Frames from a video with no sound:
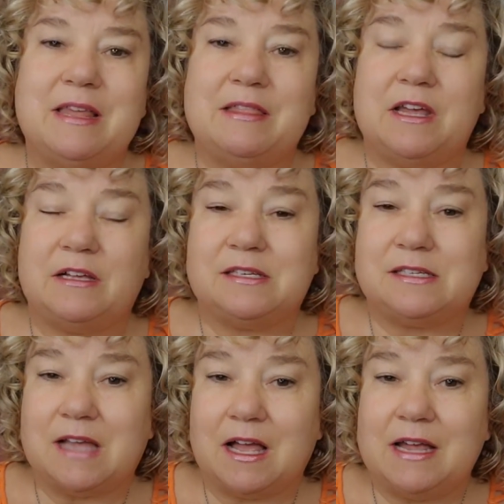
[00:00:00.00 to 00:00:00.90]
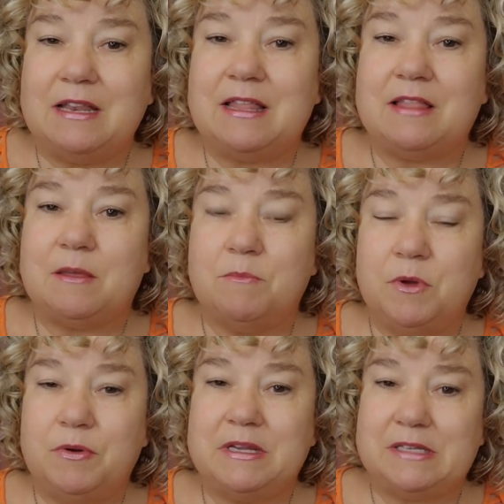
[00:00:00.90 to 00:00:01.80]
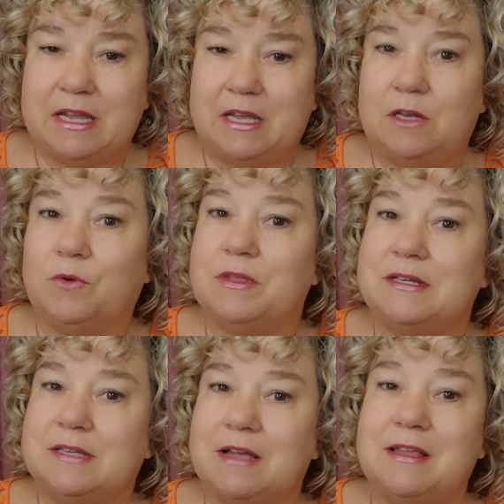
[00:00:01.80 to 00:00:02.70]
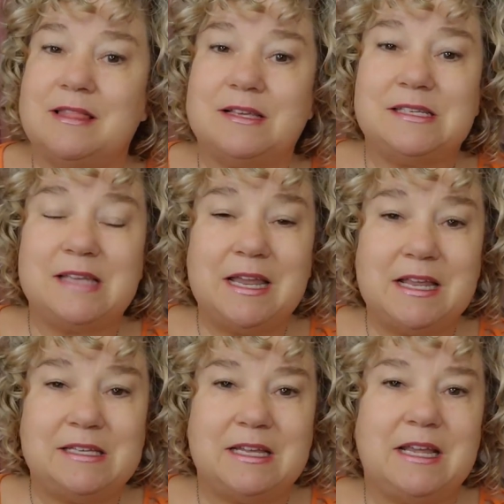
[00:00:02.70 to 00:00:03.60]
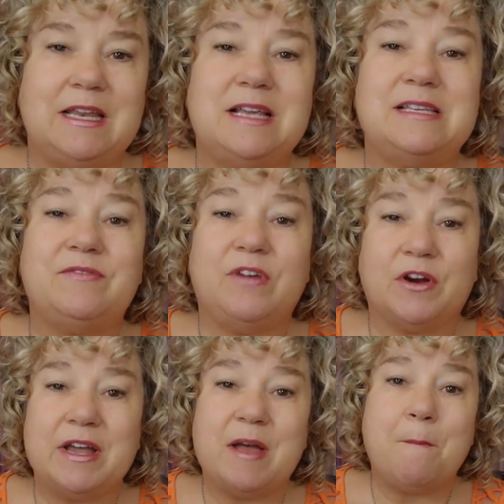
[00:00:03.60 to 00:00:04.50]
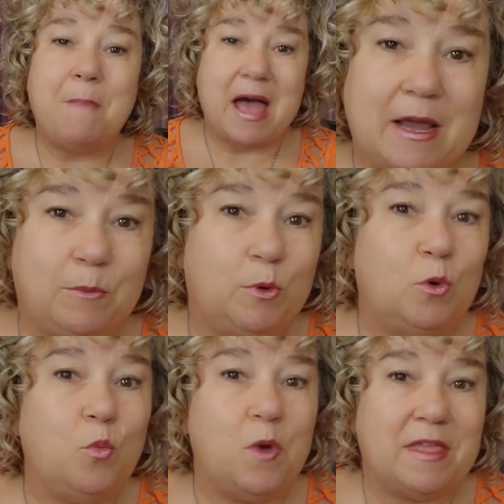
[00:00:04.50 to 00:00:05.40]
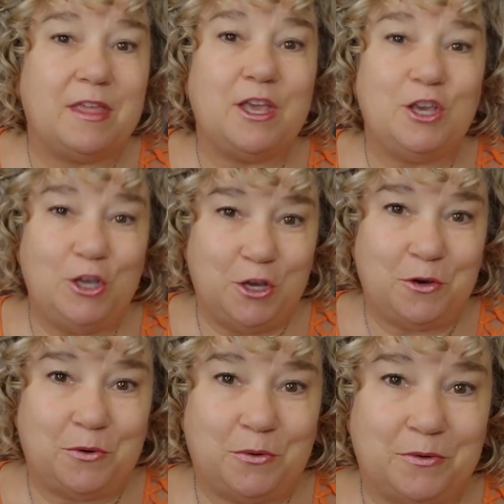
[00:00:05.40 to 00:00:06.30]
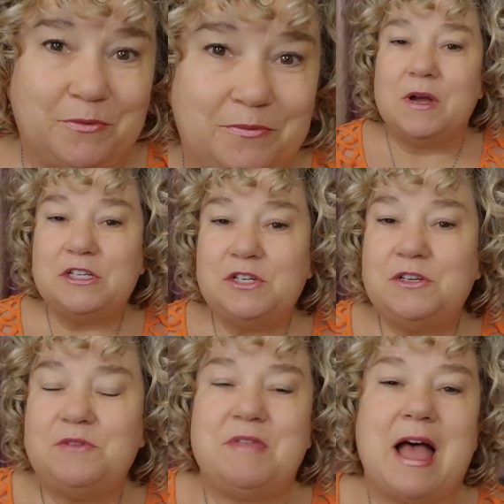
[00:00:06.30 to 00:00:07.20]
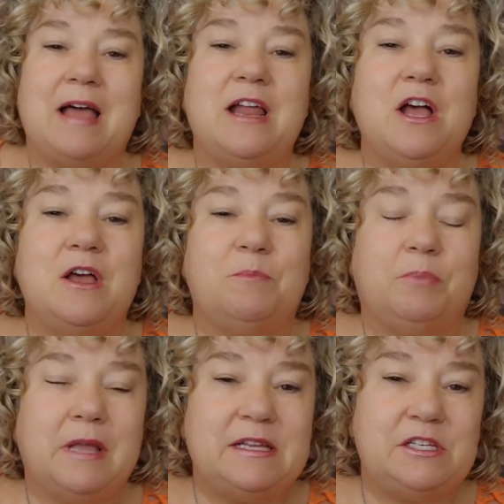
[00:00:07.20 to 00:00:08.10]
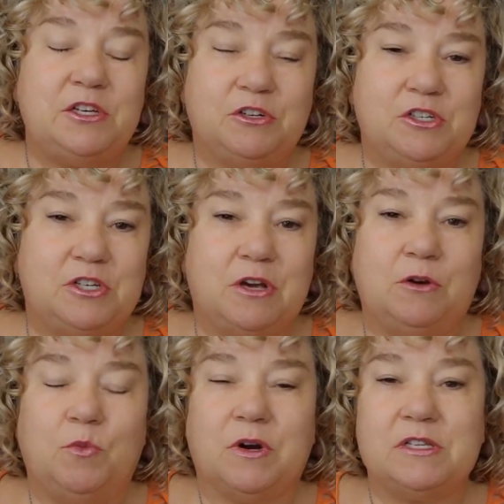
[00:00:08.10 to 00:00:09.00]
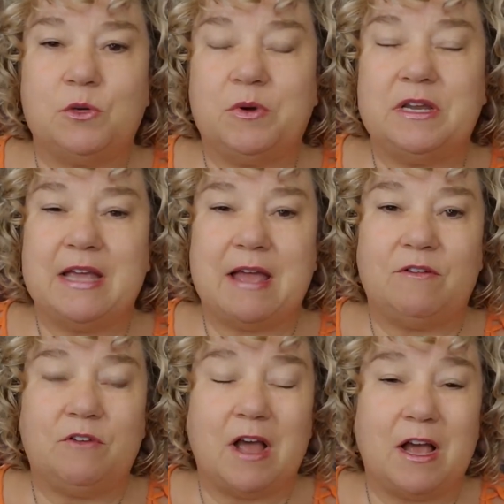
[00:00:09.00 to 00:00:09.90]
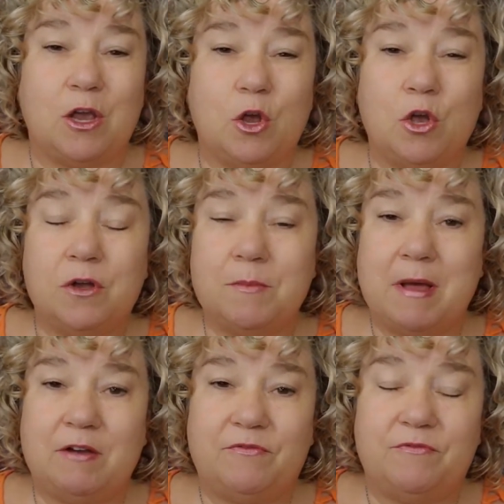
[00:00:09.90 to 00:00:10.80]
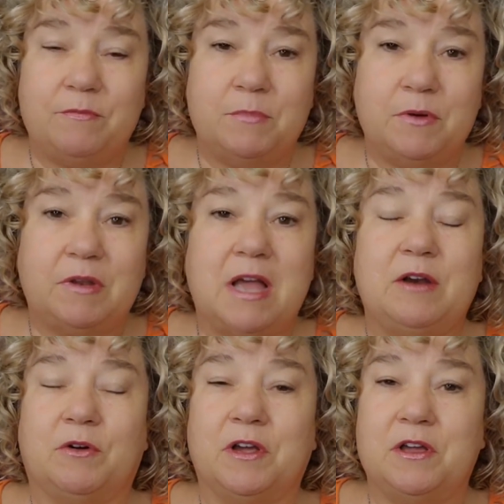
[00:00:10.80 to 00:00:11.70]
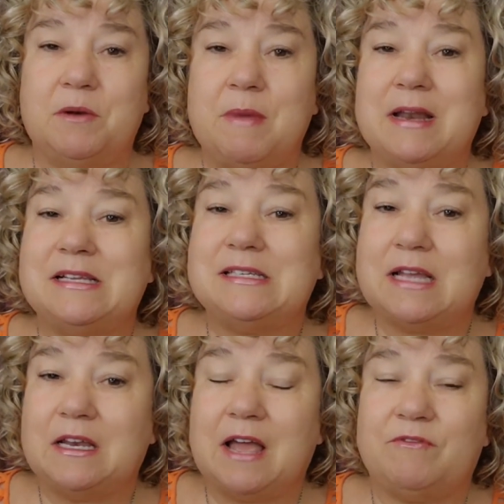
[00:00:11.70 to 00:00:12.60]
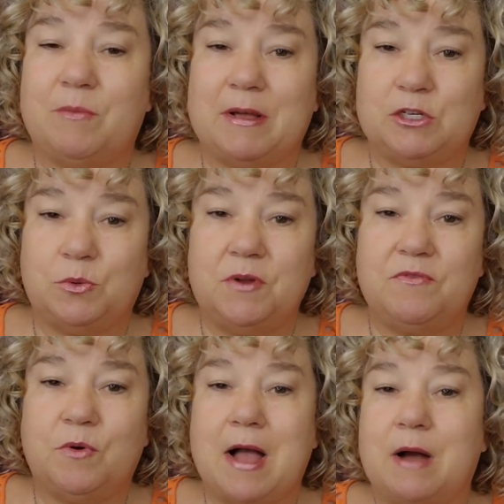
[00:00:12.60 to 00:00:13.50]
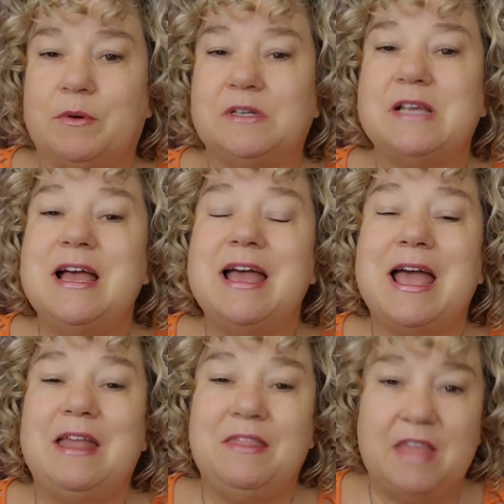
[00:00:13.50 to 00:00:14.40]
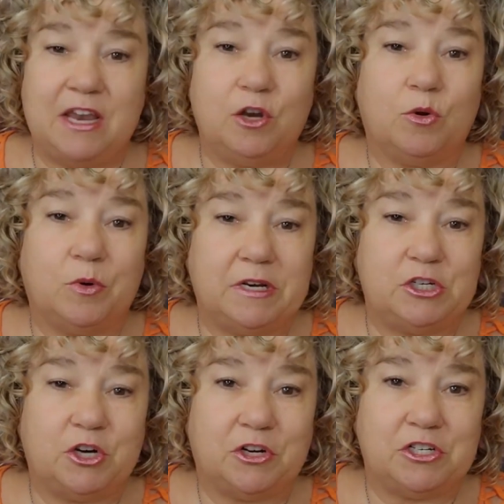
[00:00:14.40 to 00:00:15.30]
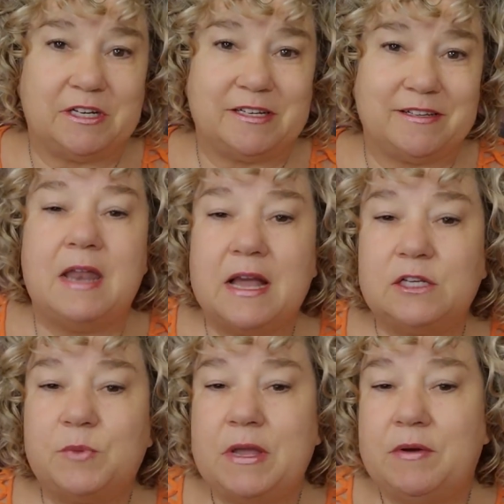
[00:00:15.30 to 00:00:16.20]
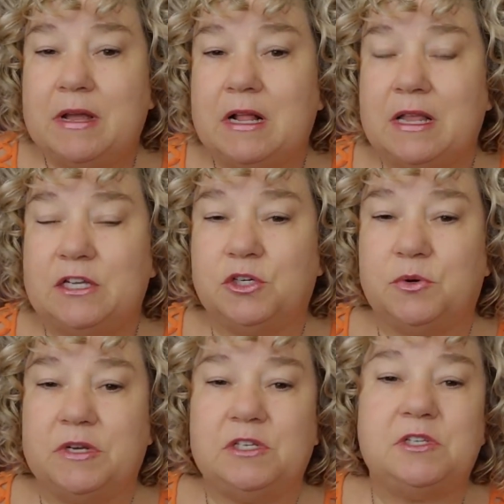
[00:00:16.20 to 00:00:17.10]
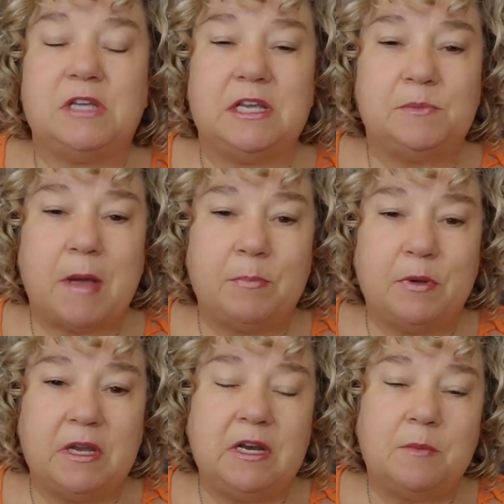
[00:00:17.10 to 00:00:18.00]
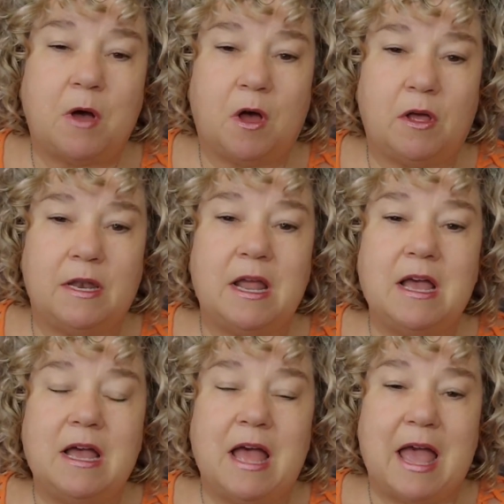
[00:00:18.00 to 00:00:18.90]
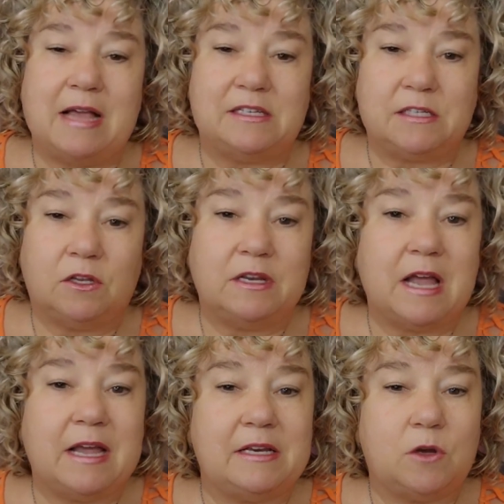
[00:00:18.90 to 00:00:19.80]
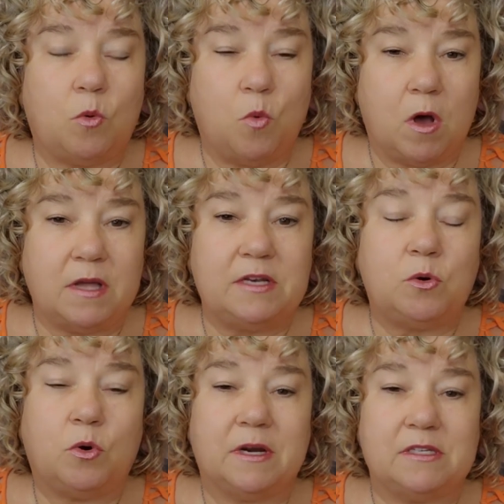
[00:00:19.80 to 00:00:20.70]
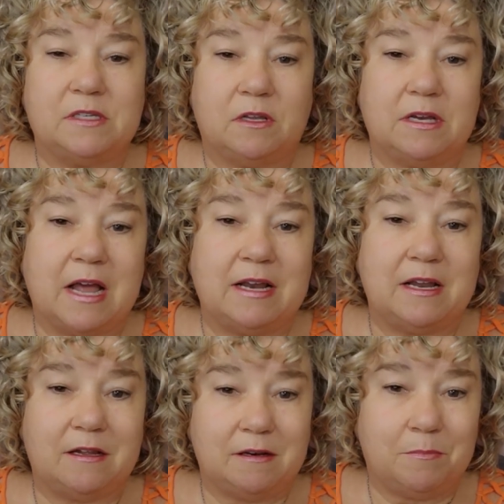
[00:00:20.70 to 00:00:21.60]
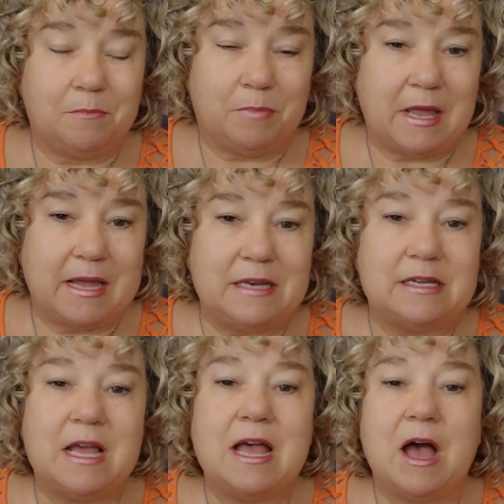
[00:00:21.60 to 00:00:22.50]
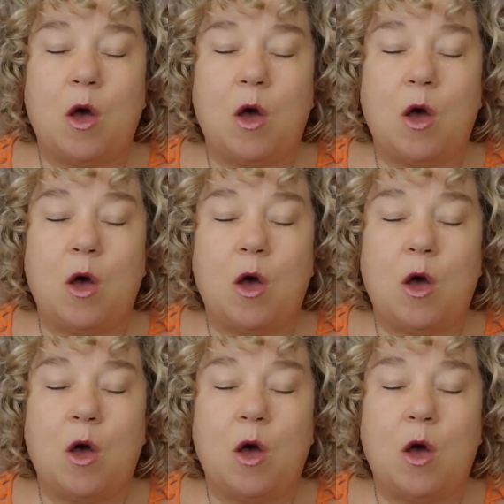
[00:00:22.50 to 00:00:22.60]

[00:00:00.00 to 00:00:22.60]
that the sign that the moon is in or the sign that the sun is in is very compatible with you. Once you do that, placing your stone where it's going to get a good amount of moonlight or a good amount of sunlight for about 24 hours, and then you're going to charge it. The next way you can cleanse your crystals is by putting them on a selenite wand or a selenite plate,